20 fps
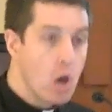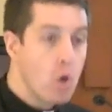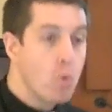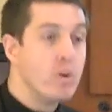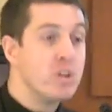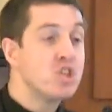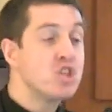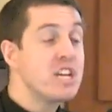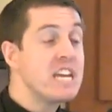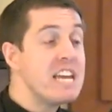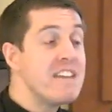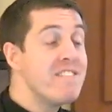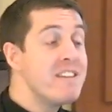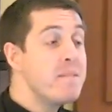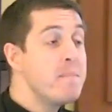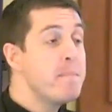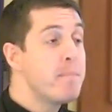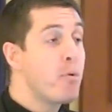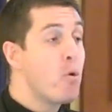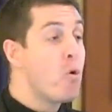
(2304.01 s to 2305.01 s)
which
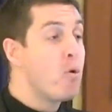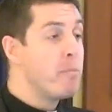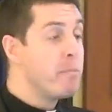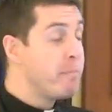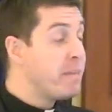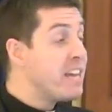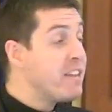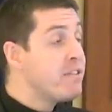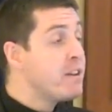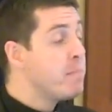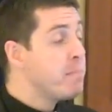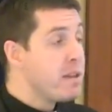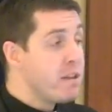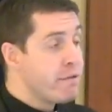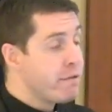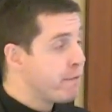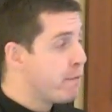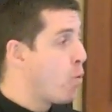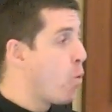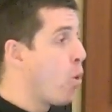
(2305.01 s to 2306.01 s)
even
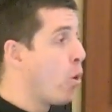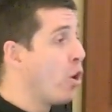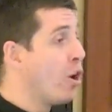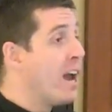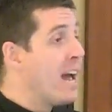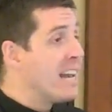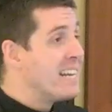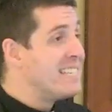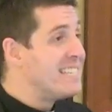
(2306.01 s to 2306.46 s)
before